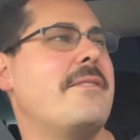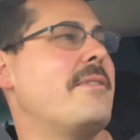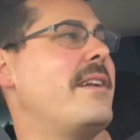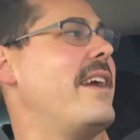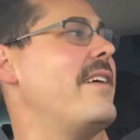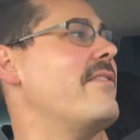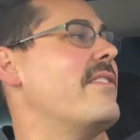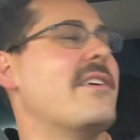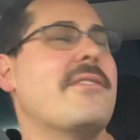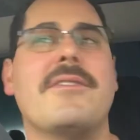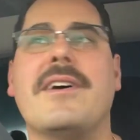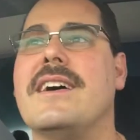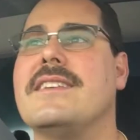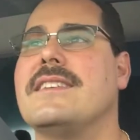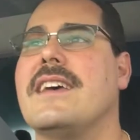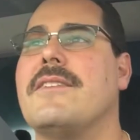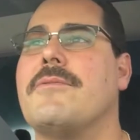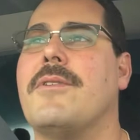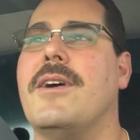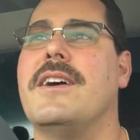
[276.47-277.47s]
whatever it
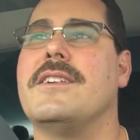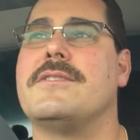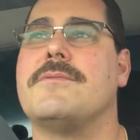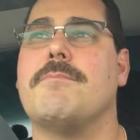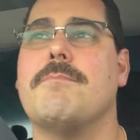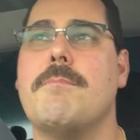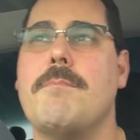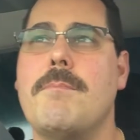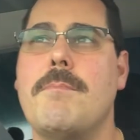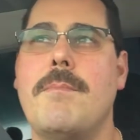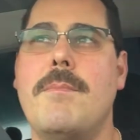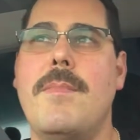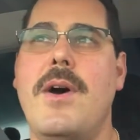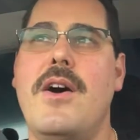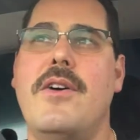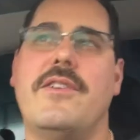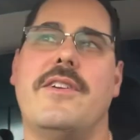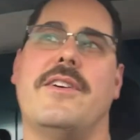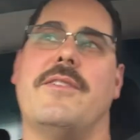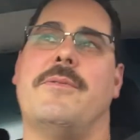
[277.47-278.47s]
was, I'd watch
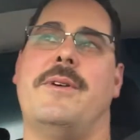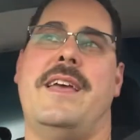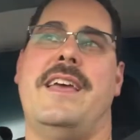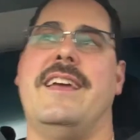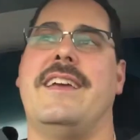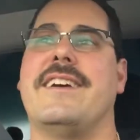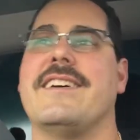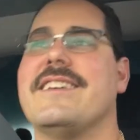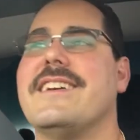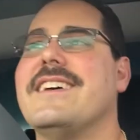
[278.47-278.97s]
Motor Week,